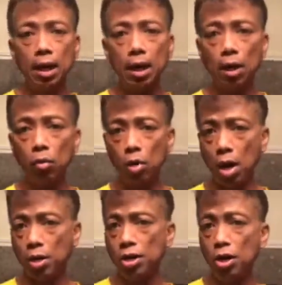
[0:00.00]

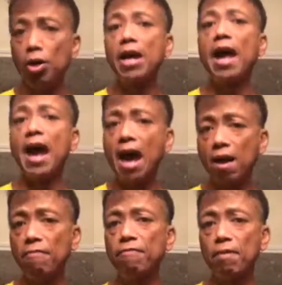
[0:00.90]
a year and a
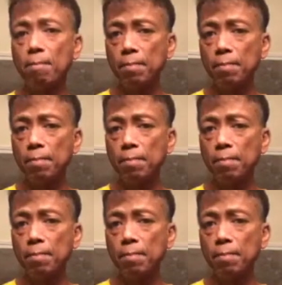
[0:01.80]
half from